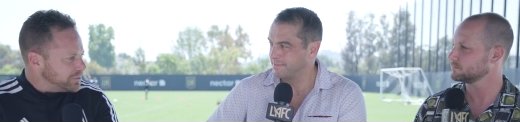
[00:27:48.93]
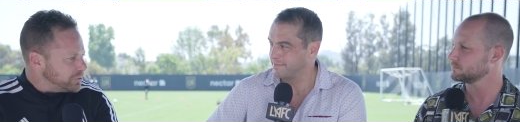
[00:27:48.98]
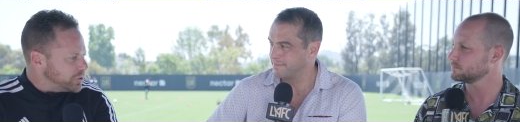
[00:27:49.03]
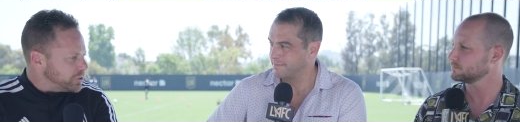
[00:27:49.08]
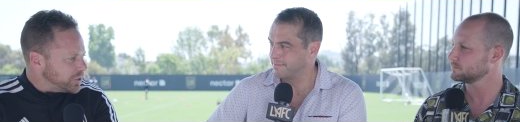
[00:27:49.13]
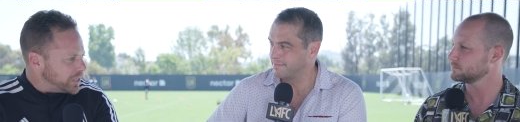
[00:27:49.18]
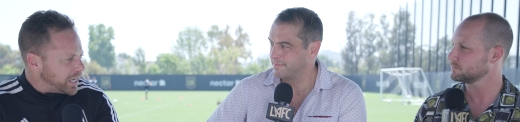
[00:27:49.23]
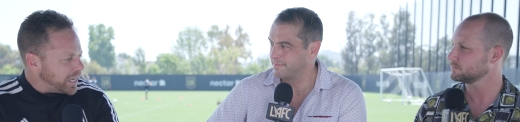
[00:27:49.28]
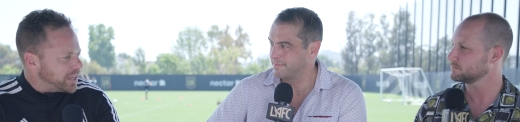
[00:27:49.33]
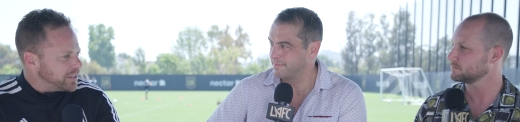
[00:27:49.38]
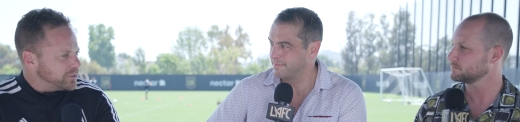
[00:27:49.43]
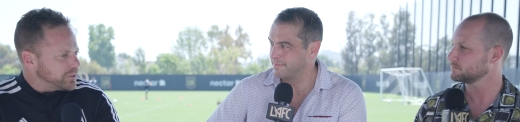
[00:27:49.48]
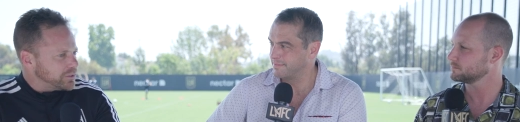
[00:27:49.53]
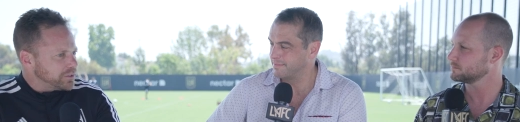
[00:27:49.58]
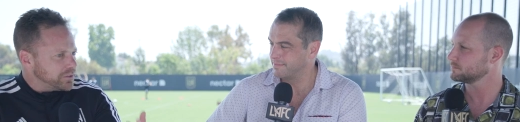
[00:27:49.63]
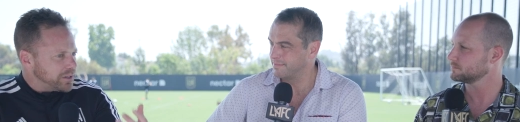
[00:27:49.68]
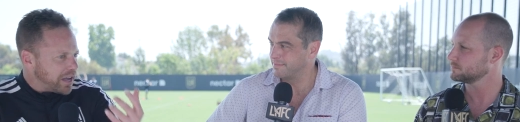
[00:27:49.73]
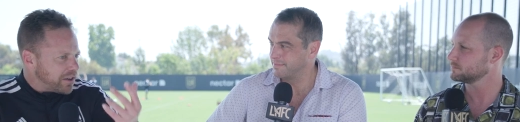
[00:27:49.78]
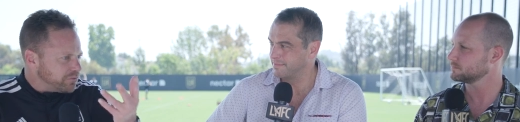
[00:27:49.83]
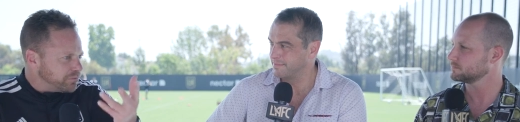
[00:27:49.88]

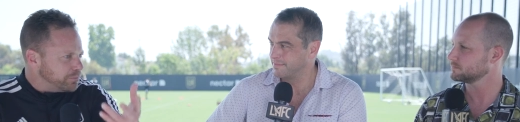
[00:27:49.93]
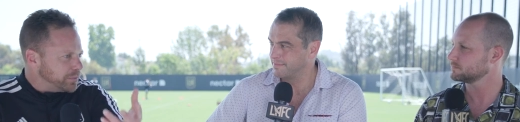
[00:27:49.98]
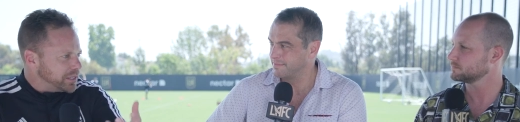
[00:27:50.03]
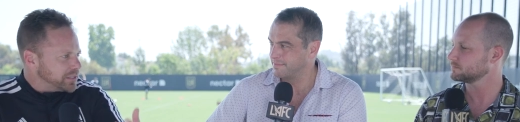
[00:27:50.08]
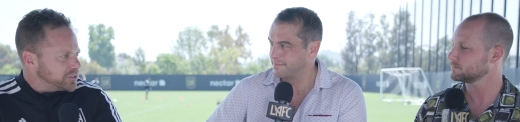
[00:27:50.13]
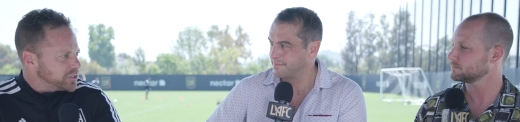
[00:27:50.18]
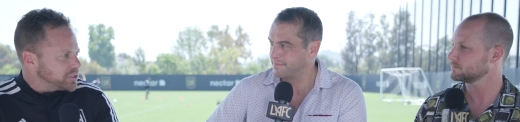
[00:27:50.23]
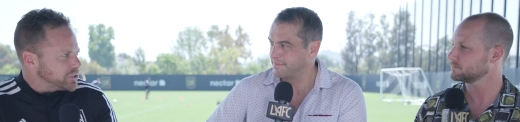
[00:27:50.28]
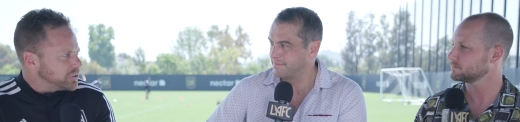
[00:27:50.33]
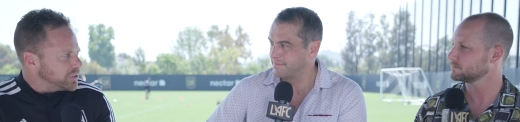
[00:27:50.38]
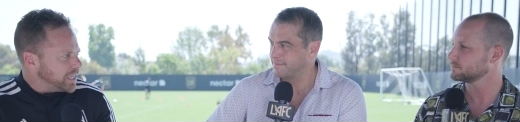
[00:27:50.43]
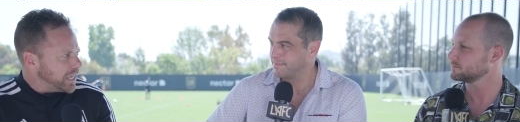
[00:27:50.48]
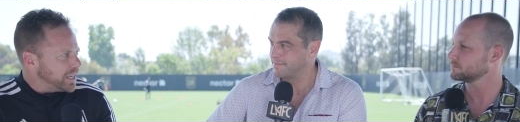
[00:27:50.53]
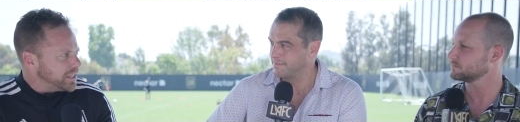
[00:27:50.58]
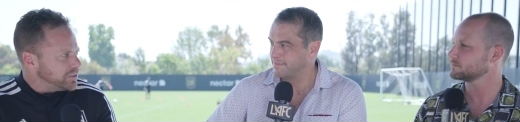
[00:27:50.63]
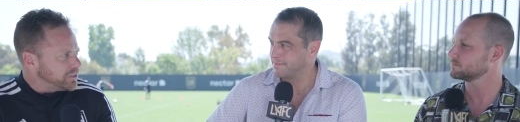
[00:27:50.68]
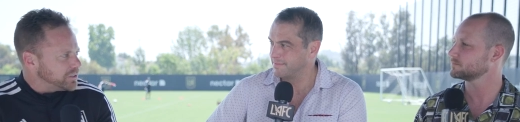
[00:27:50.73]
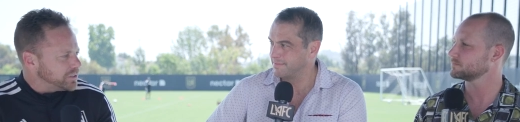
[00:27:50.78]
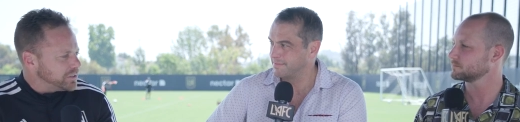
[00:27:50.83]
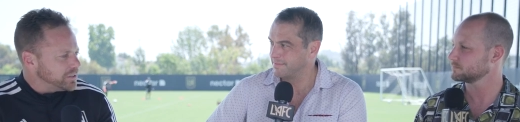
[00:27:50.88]
Speaker 1: together, have meals
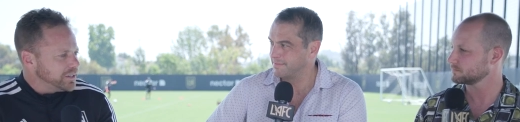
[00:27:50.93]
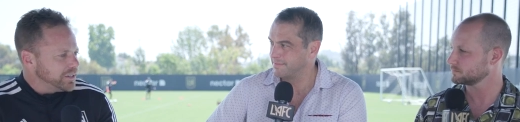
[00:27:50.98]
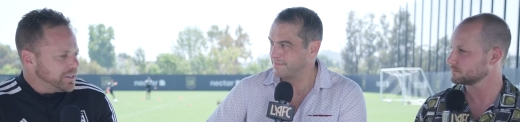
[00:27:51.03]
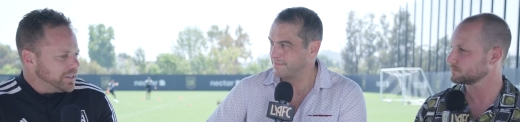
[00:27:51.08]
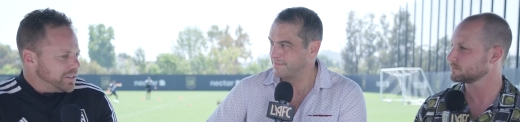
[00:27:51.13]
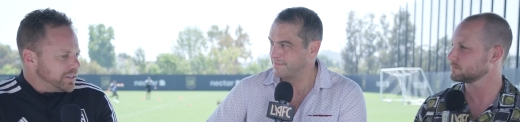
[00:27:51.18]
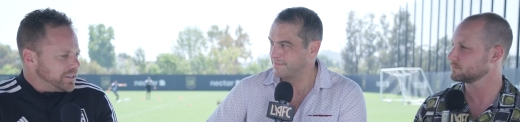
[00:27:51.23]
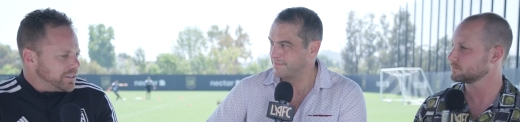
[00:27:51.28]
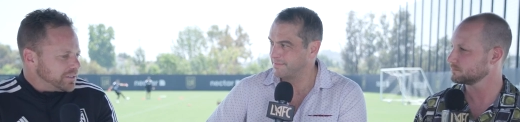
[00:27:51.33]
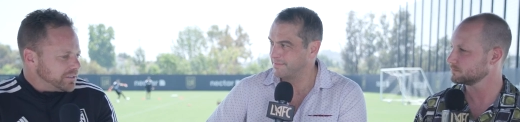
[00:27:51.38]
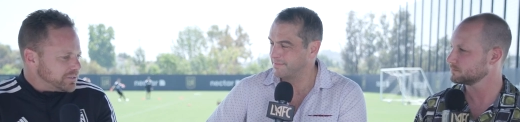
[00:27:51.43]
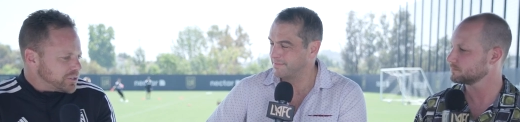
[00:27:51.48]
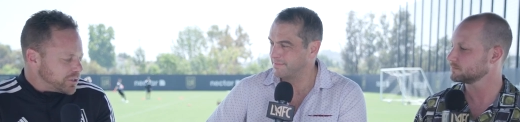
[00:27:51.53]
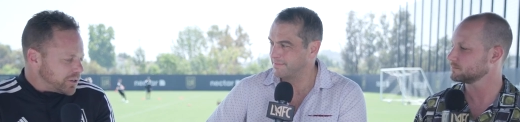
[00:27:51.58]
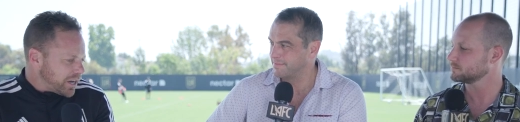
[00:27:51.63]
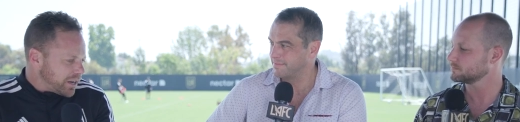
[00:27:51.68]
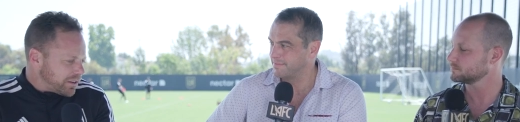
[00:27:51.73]
together. So